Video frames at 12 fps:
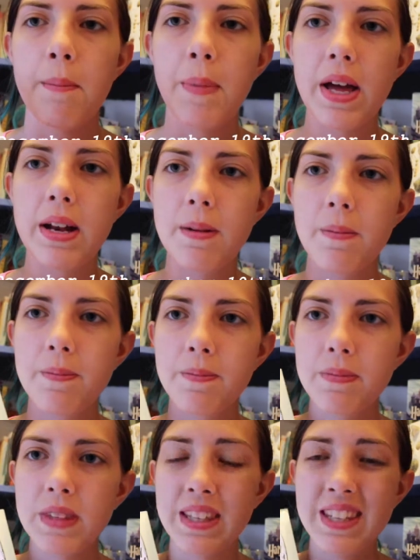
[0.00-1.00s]
But
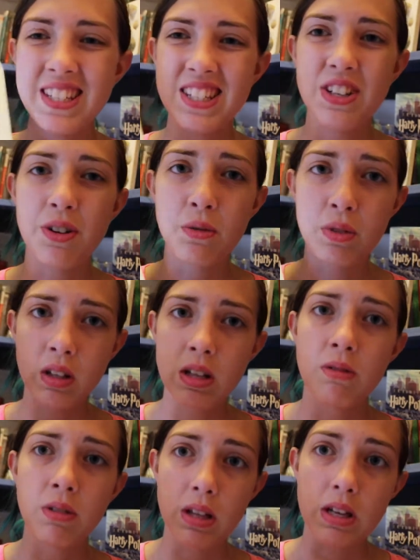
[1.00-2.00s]
this is a
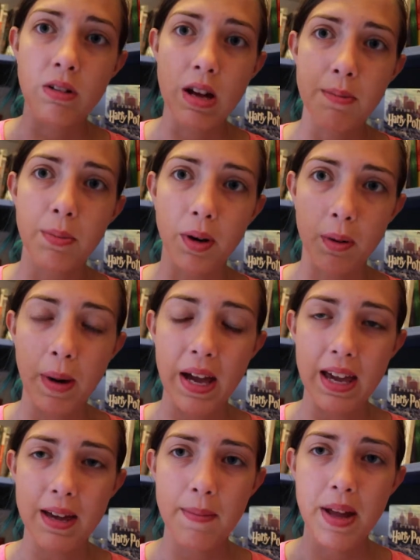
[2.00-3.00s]
really, really great book
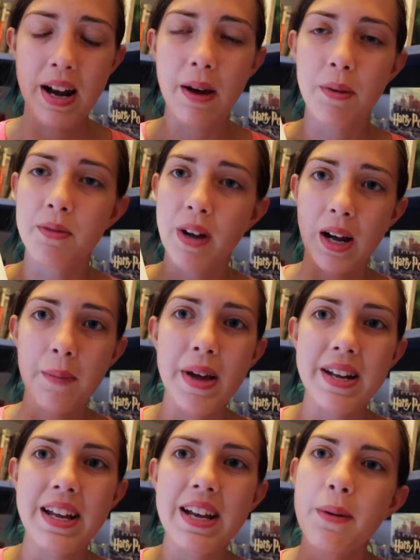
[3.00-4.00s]
by him, and I would
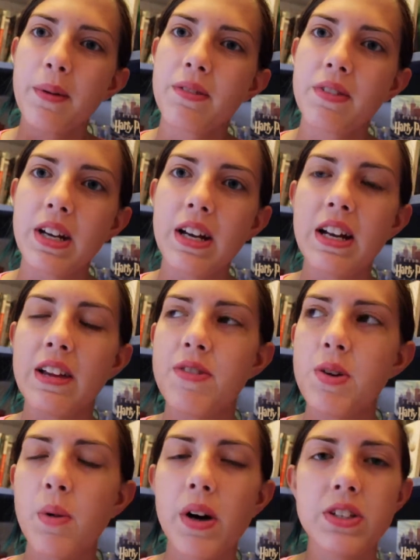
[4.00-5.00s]
recommend anyone read it
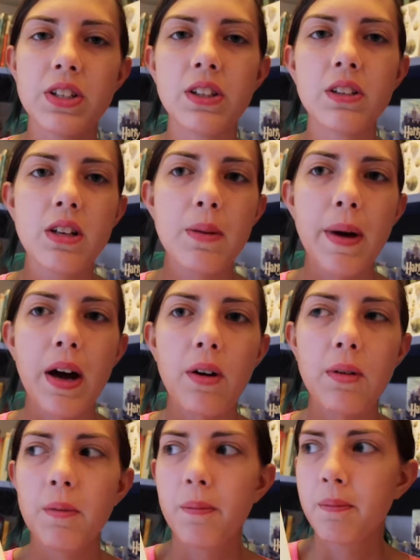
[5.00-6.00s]
if you want to learn
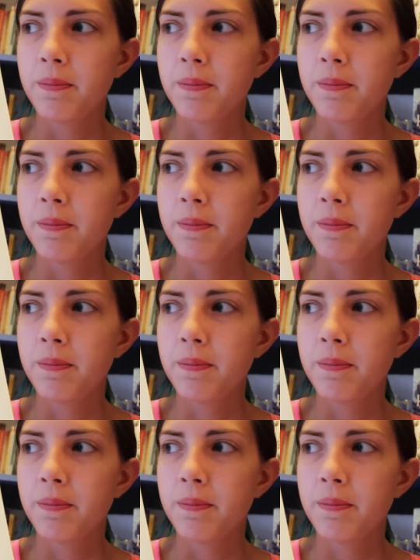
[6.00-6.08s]
about,